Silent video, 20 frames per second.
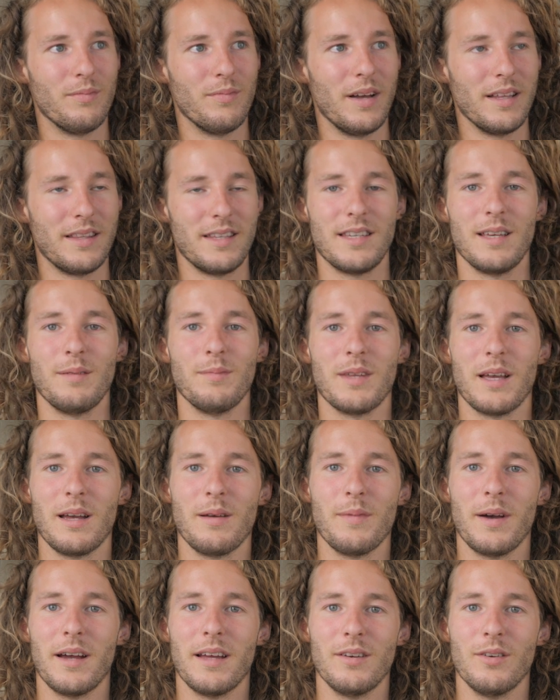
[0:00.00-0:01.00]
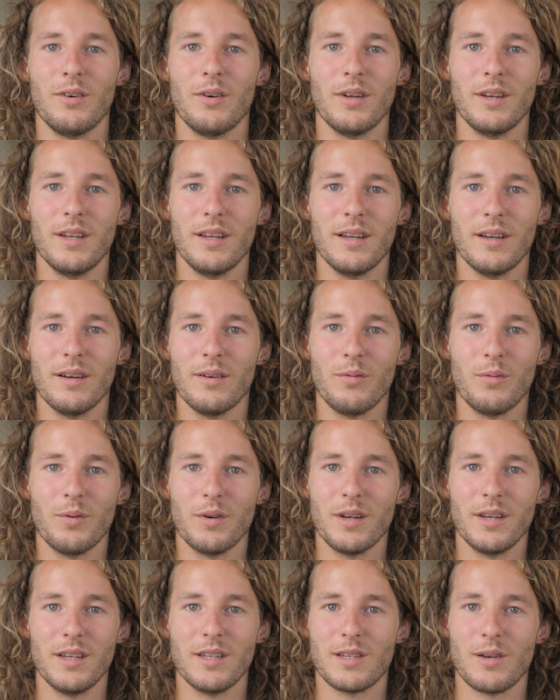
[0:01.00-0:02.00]
at the same time, I had no idea what
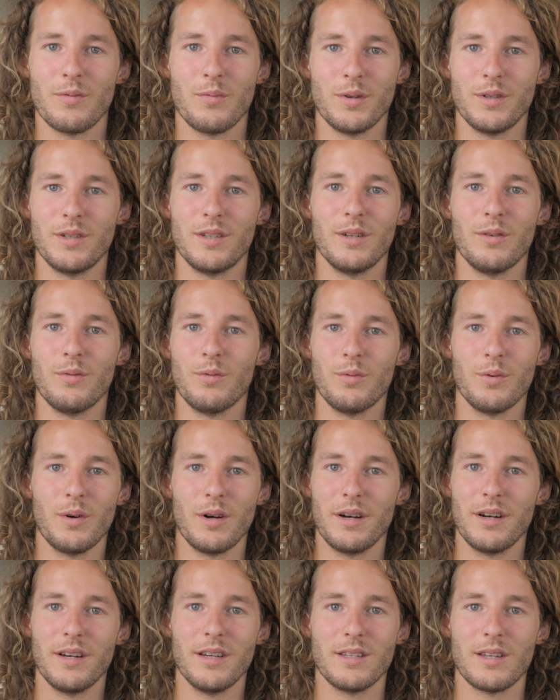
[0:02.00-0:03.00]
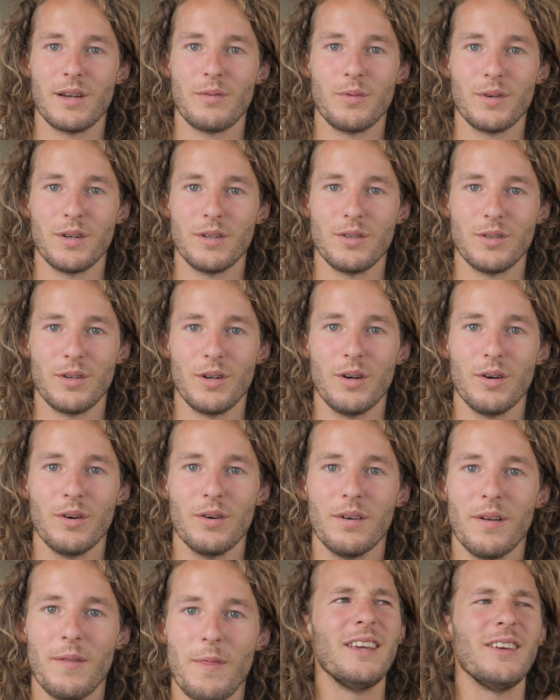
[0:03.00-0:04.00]
it is I wanted, where it is I wanted to
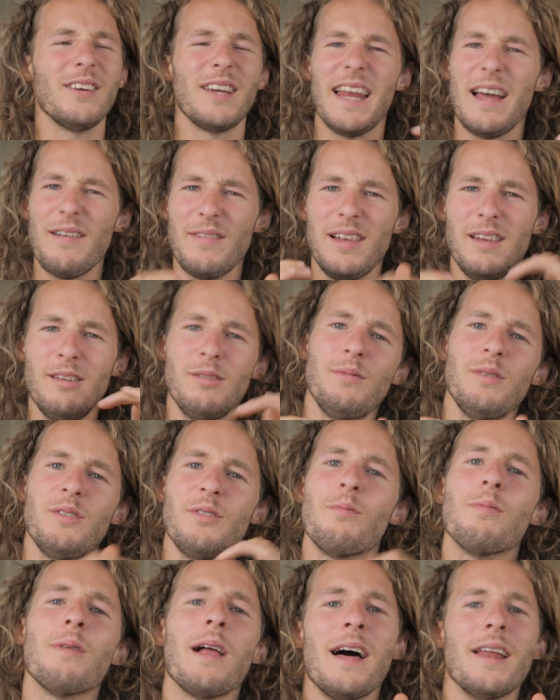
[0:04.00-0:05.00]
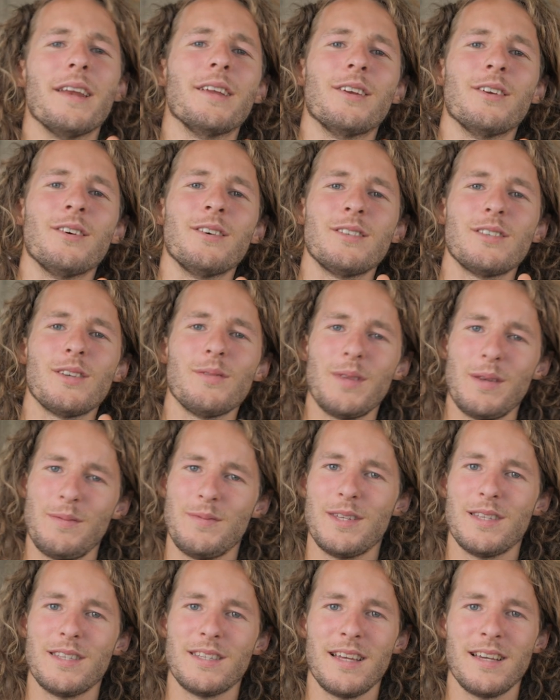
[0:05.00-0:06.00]
go. You can have a little bit of a plan, you know? Sometimes
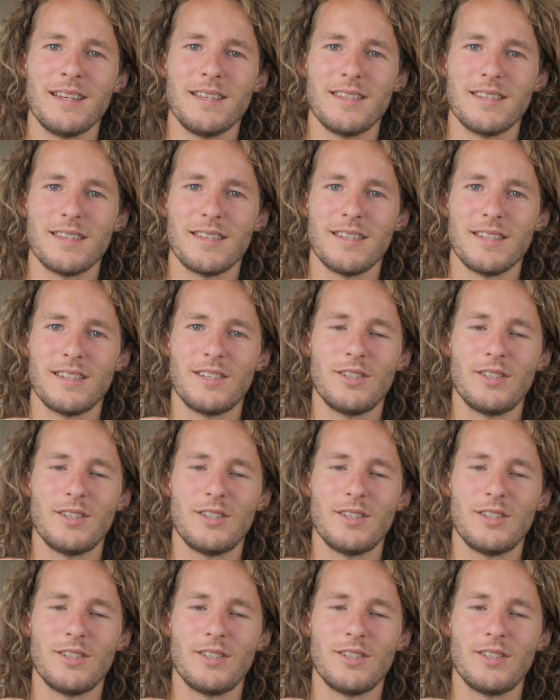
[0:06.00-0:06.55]
it's nice. It's